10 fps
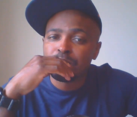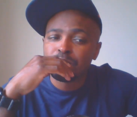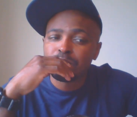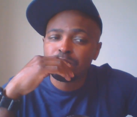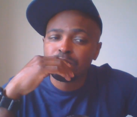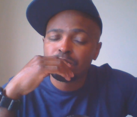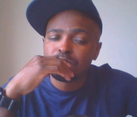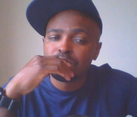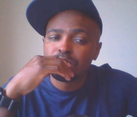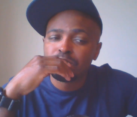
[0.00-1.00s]

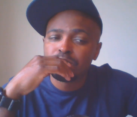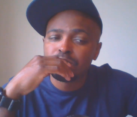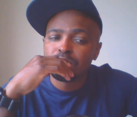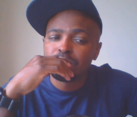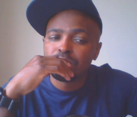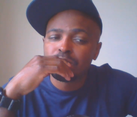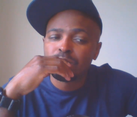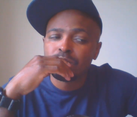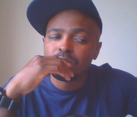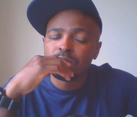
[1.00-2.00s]

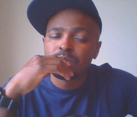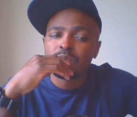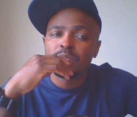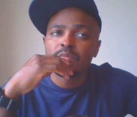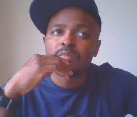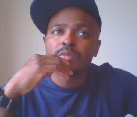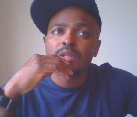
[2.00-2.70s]
(no one is talking)